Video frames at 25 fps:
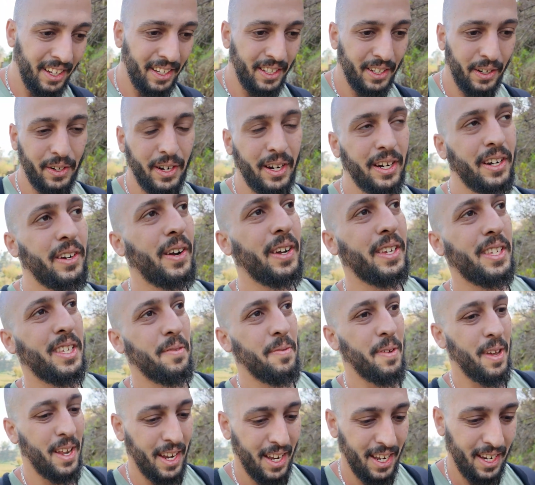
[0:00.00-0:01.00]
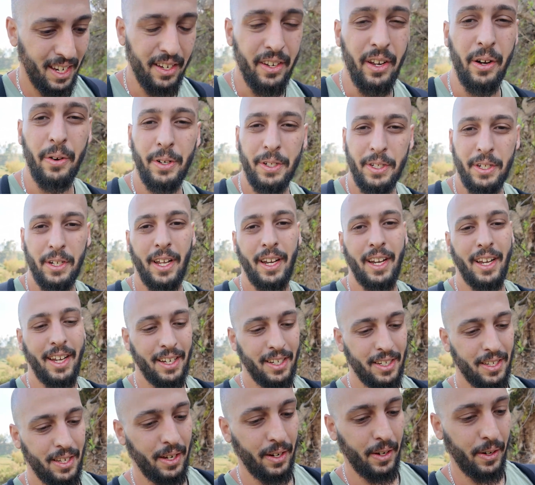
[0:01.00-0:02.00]
Don't underestimate it. Know what you're getting
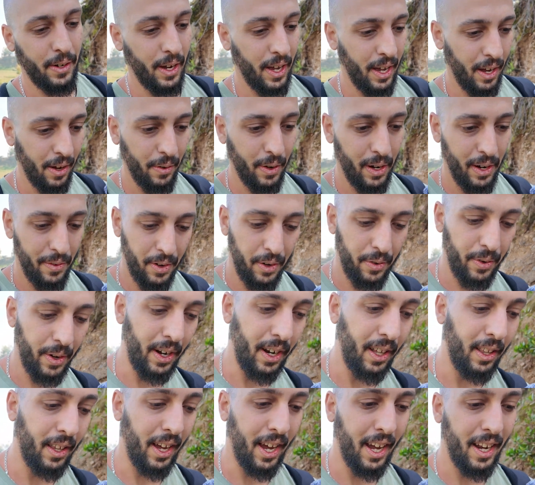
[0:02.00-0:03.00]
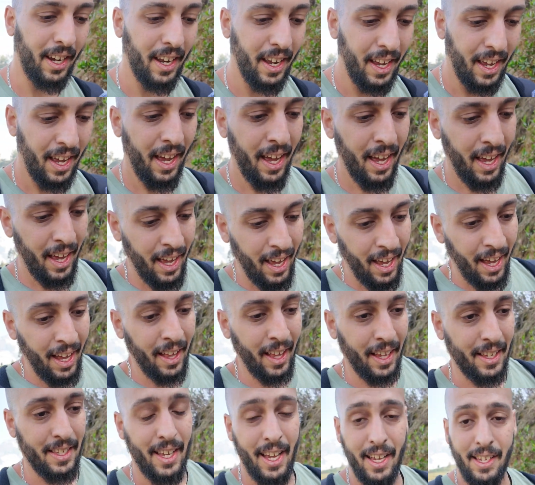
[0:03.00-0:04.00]
into. Whatever you read online
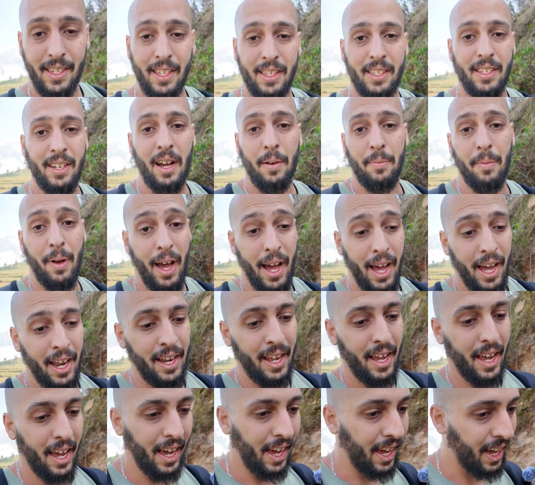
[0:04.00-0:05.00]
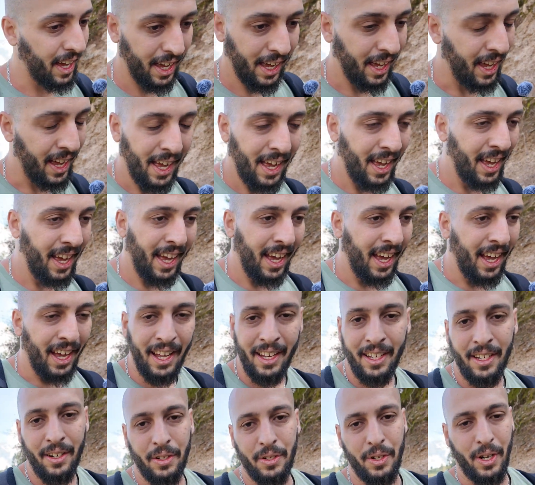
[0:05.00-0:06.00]
that says it's not bad,
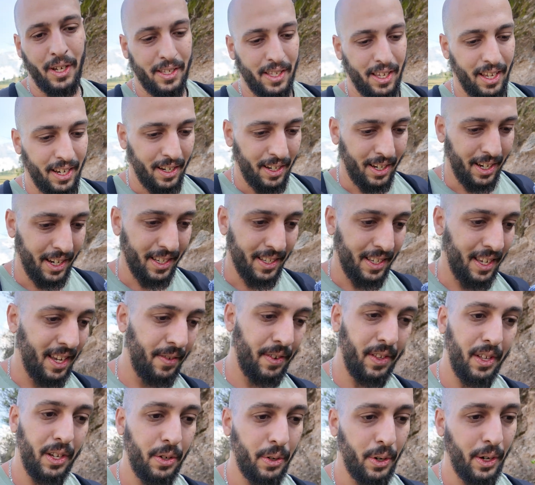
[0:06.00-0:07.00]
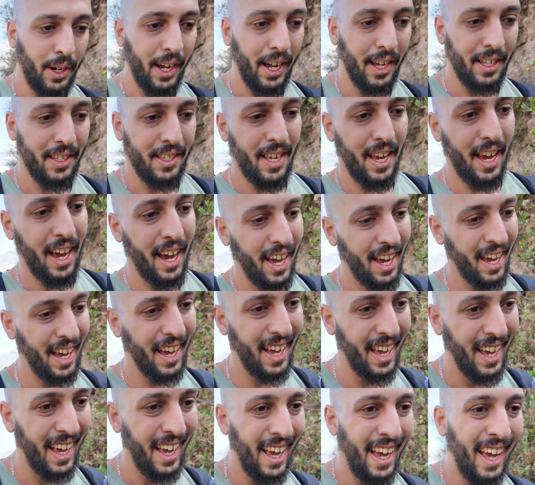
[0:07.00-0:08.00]
don't trust it, because even the tour guides
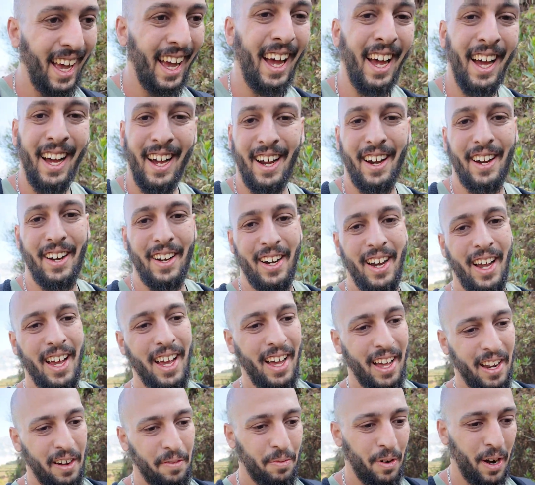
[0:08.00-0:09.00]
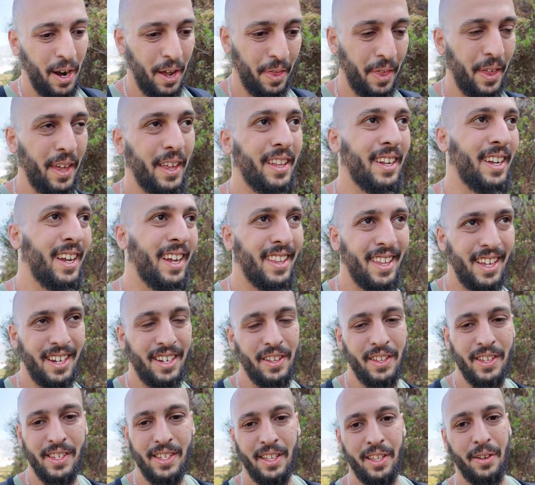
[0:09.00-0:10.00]
are out of breath, and they
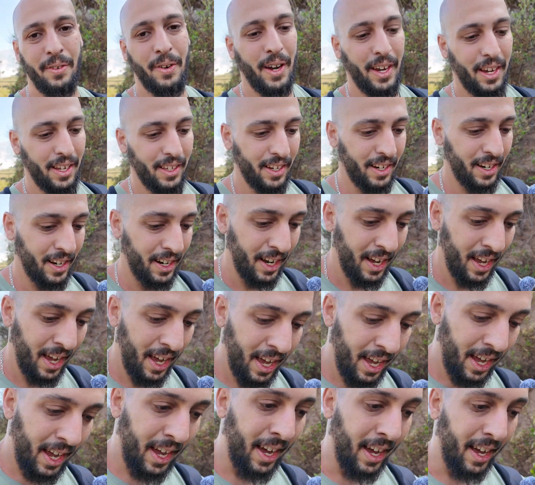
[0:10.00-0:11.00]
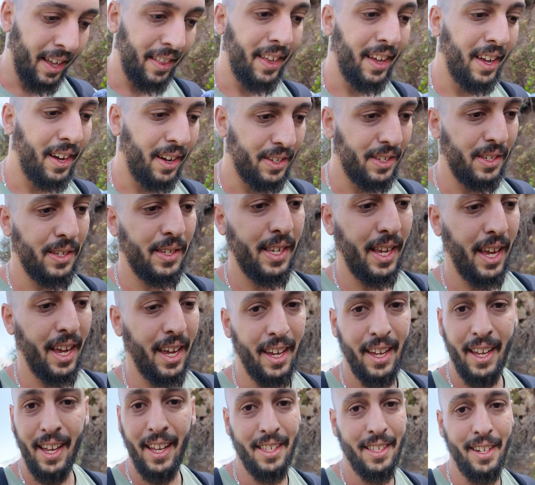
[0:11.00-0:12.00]
do this on the regular, and they also
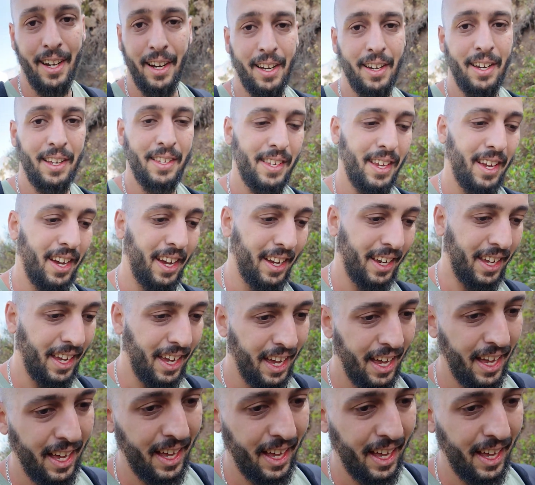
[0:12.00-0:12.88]
say it's not an easy hike.